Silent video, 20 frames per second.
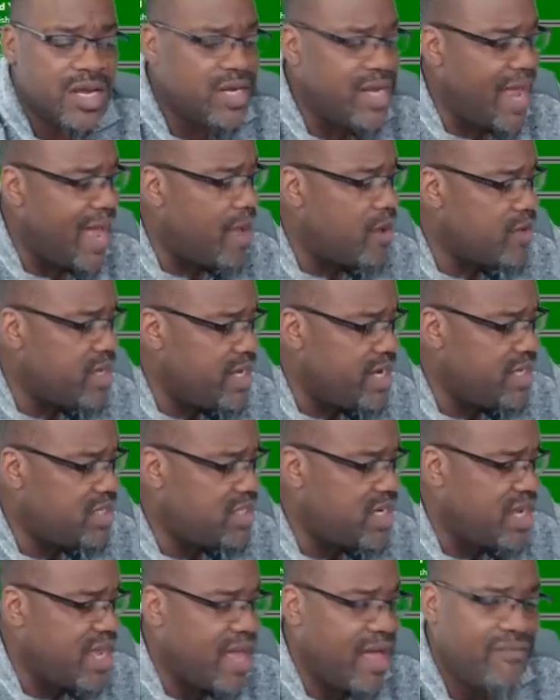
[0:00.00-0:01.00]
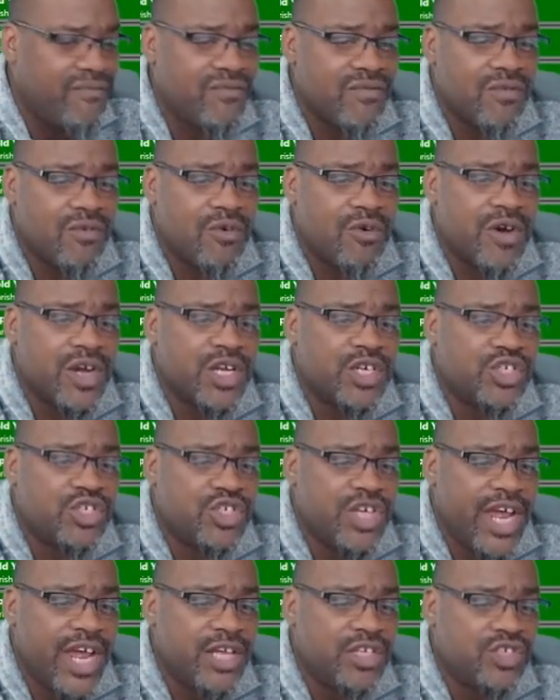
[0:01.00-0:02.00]
Now, E T F, or an
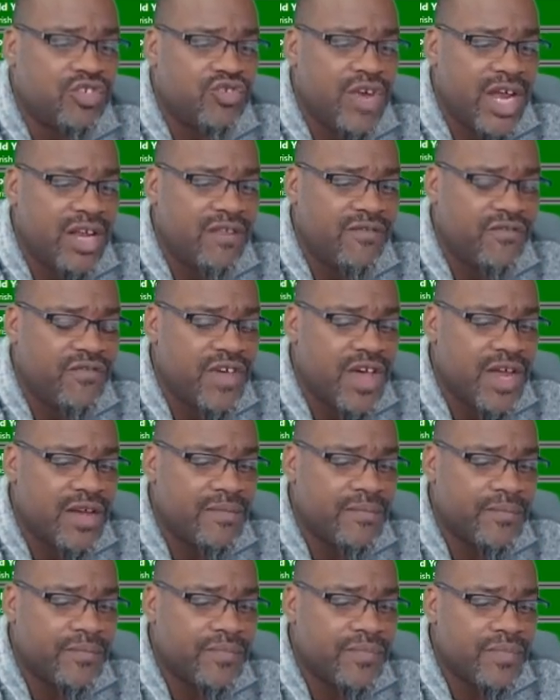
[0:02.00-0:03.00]
exchange traded fund,